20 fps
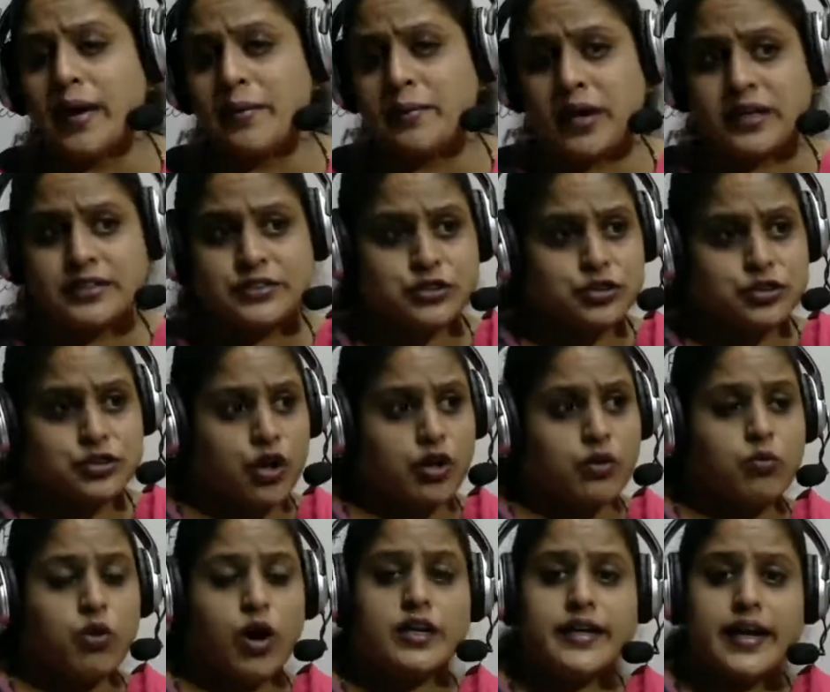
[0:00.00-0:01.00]
master, or
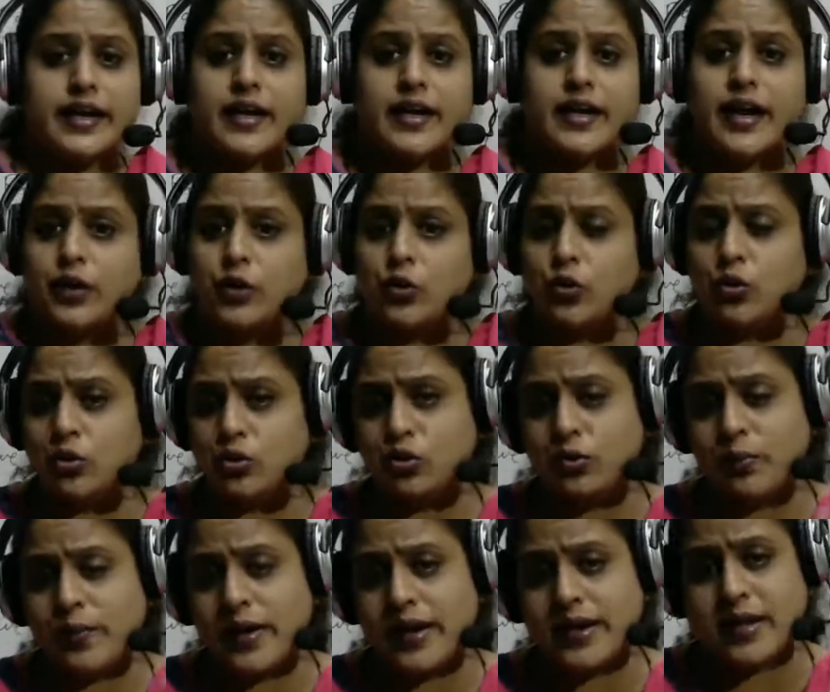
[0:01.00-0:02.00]
what can I do
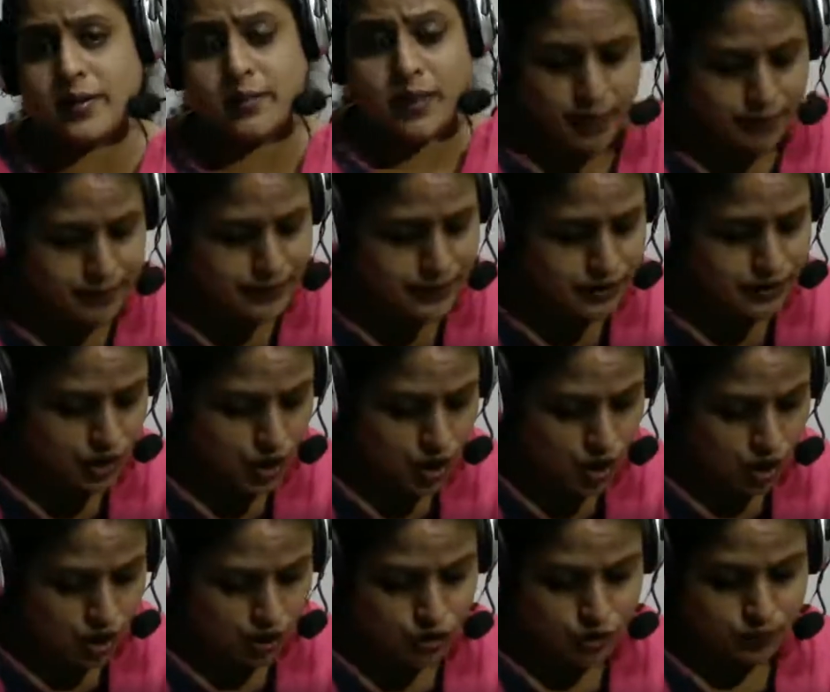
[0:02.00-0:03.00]
to make him happy
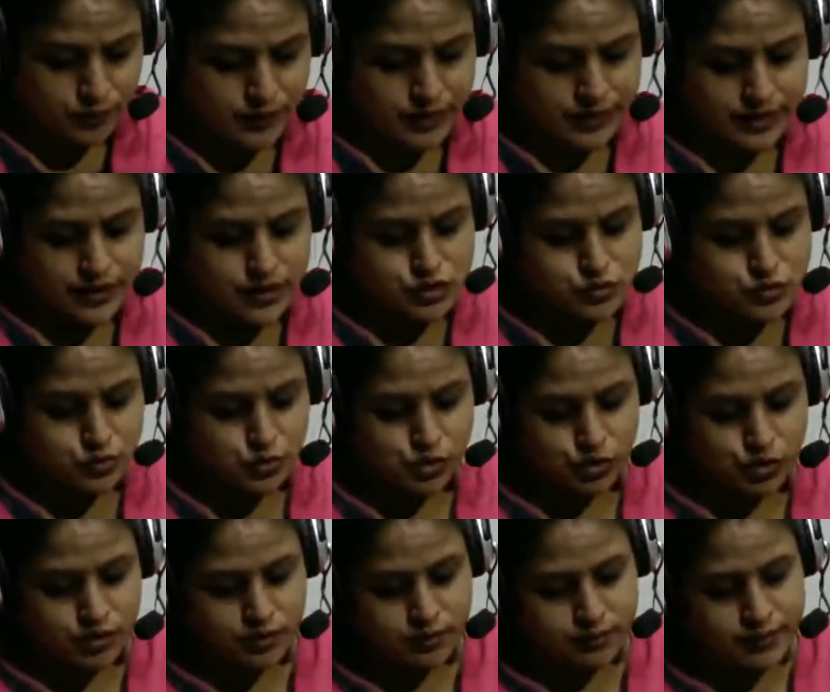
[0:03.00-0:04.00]
or to make his
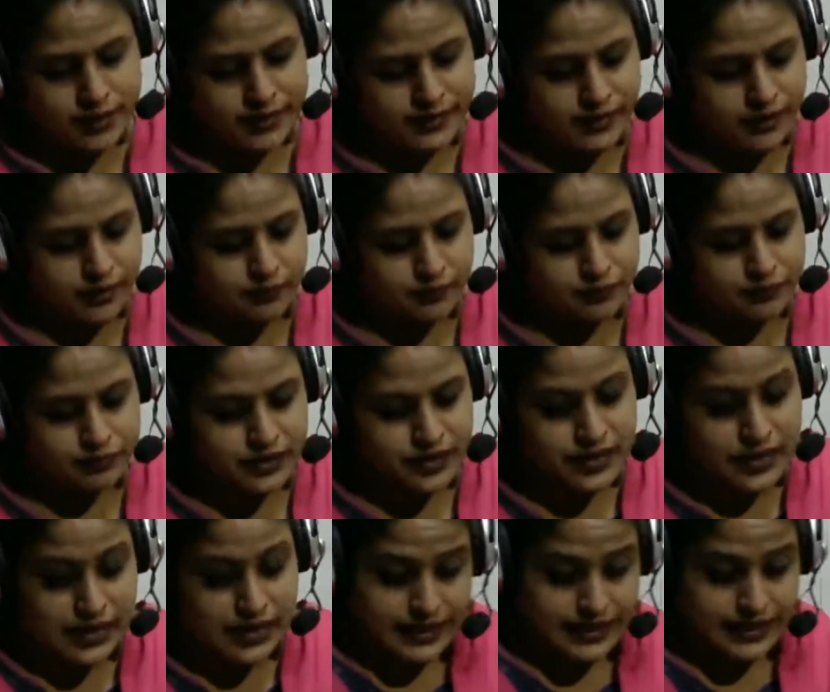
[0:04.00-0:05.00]
mood better?
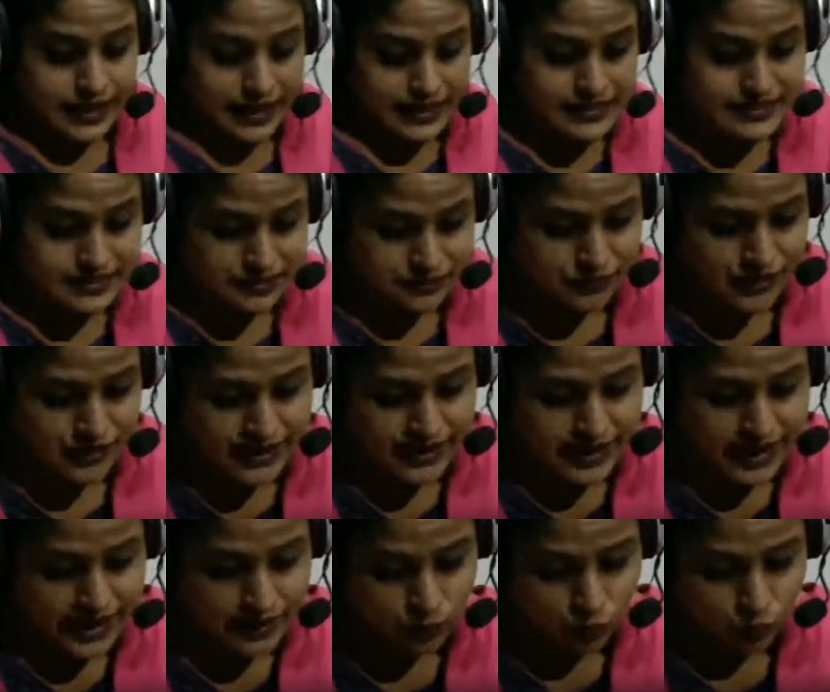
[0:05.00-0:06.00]
Yes, if I
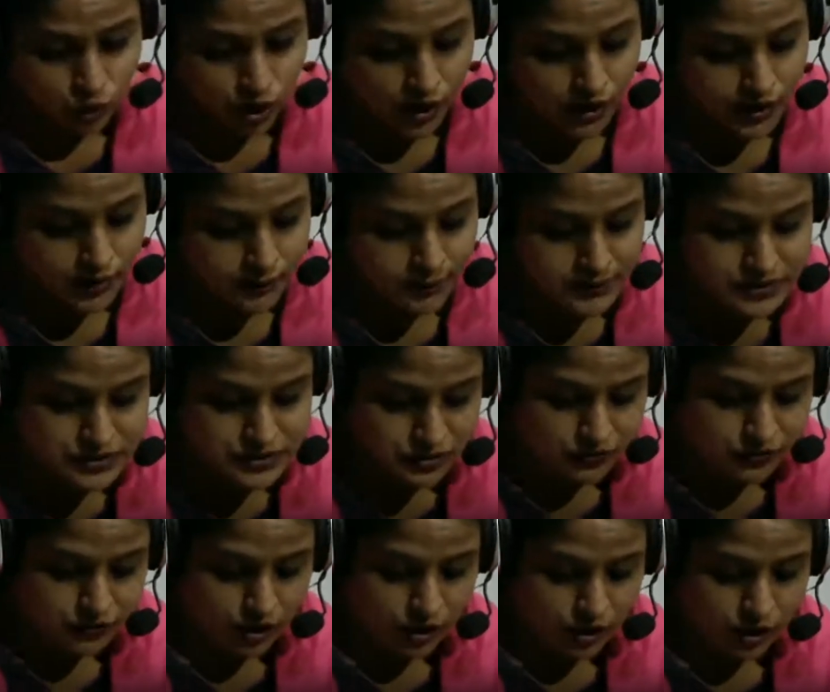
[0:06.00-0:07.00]
had warned
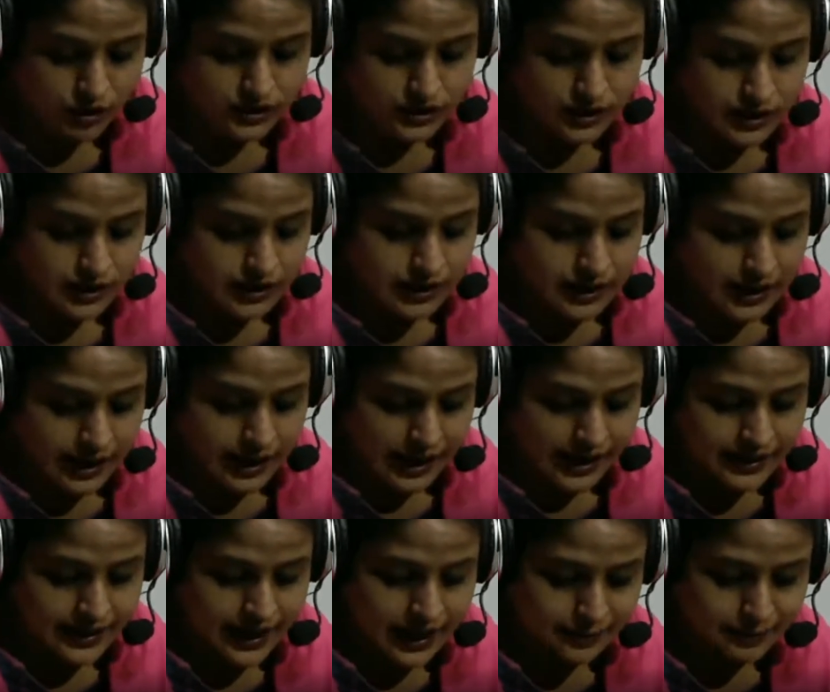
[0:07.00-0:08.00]
Mr. Fogg
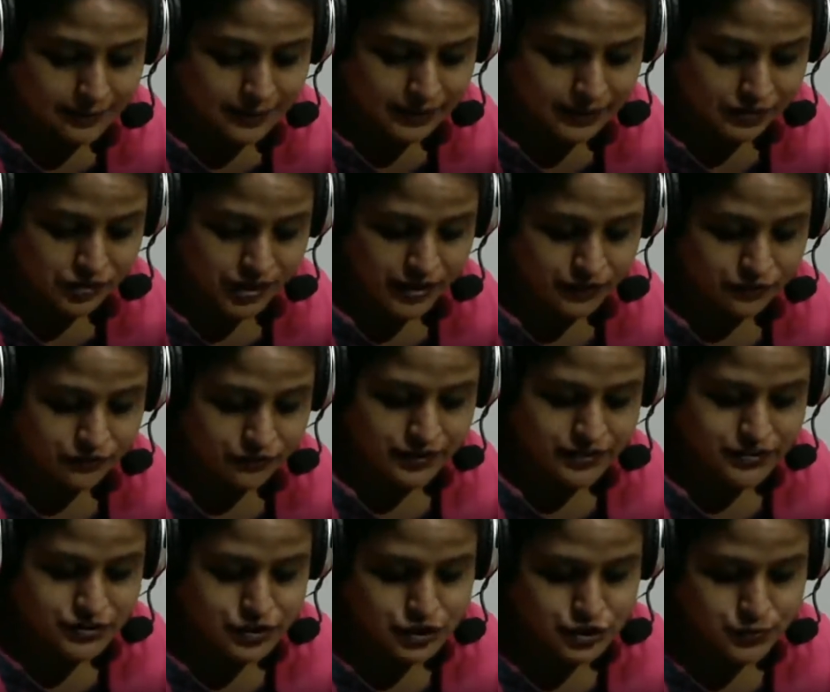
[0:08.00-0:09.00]
and had betrayed
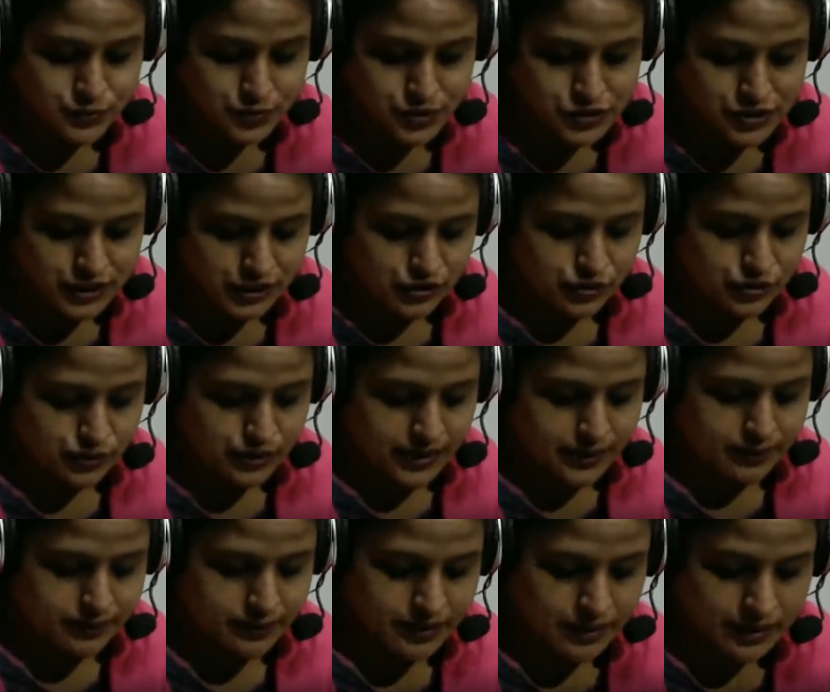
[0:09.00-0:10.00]
Fix's project to
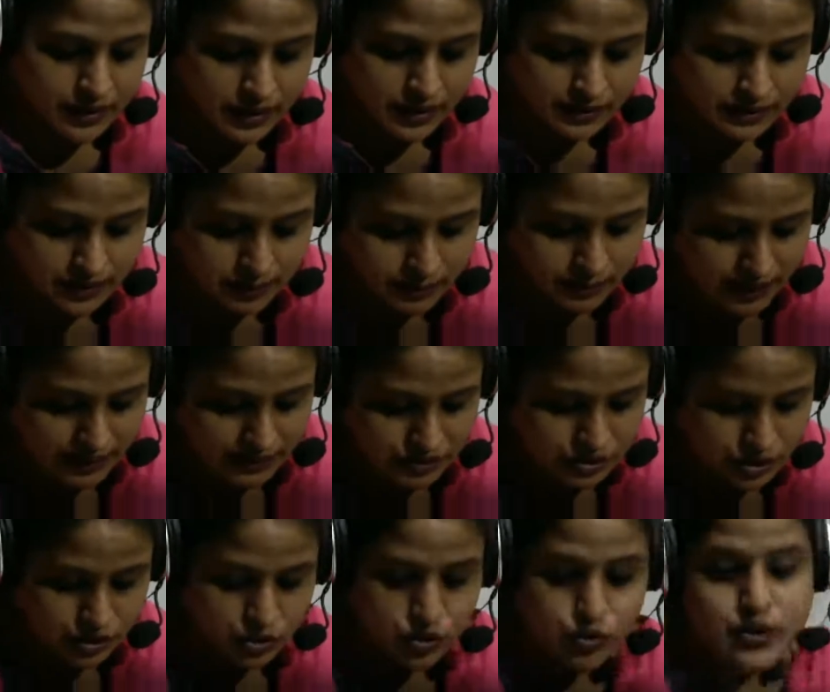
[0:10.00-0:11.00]
him, the
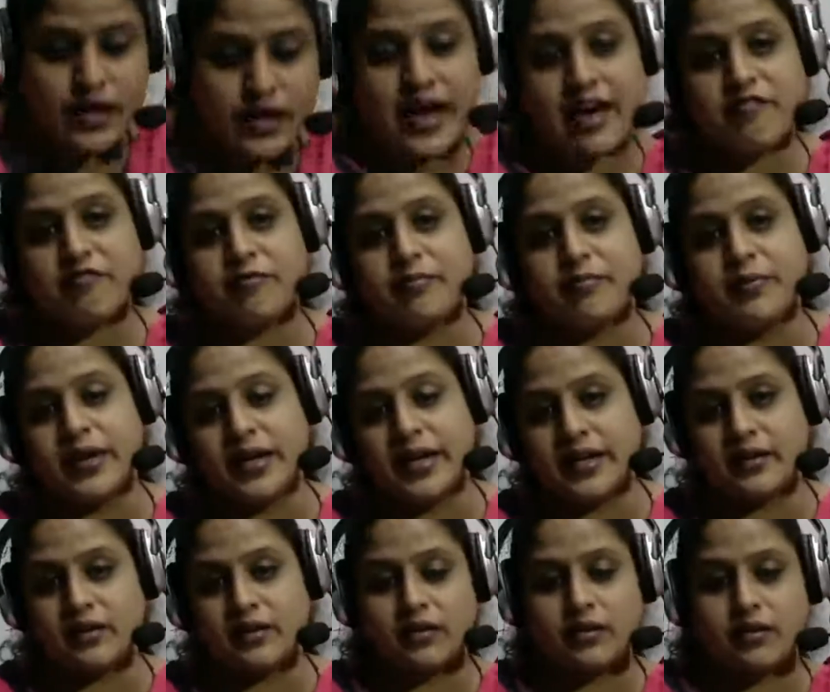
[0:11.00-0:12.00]
master could have
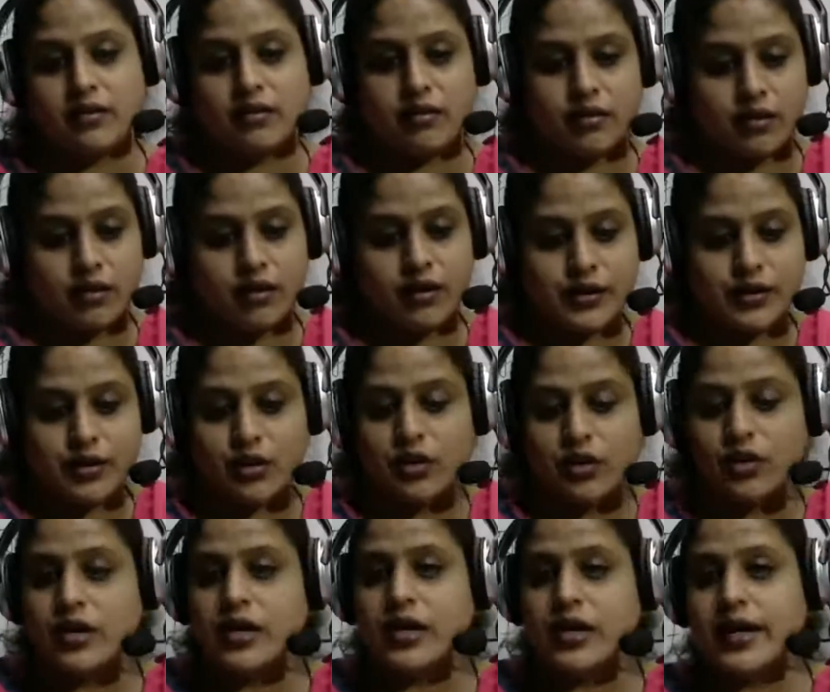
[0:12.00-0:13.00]
been,
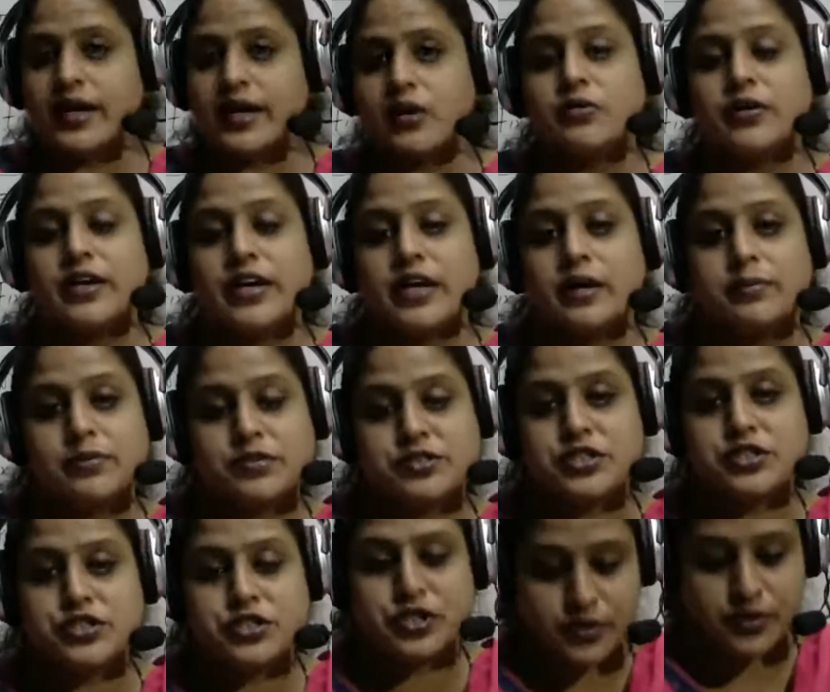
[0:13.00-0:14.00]
in a winning
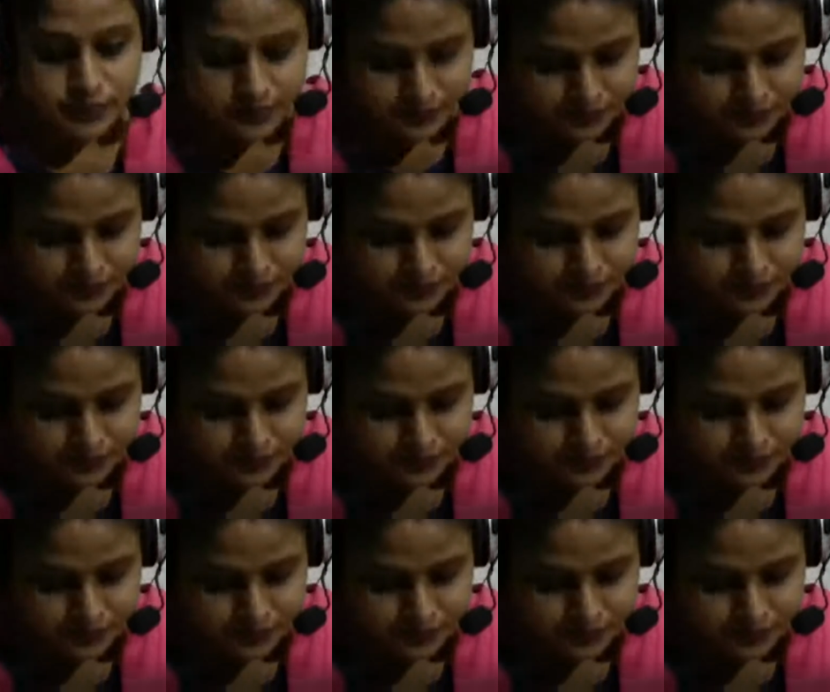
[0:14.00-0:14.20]
position.